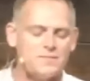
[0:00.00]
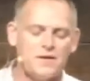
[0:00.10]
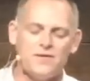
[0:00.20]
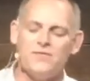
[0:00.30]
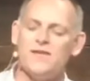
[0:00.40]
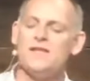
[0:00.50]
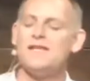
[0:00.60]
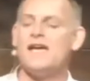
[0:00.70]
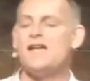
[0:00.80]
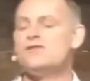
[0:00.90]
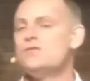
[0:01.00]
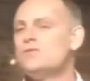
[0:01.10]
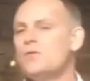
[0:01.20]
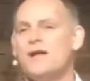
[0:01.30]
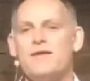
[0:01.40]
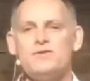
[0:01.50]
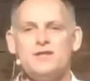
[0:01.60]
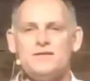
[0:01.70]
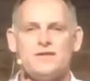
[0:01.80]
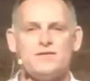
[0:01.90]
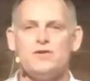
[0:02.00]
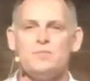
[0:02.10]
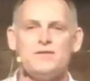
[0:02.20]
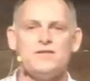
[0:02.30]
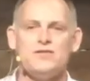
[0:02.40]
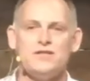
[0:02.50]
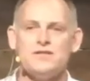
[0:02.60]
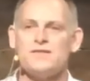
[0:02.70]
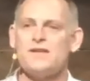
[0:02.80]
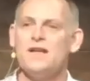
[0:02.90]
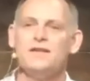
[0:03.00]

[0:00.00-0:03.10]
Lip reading: but if in the end you don't have Jesus and you're missing Jesus,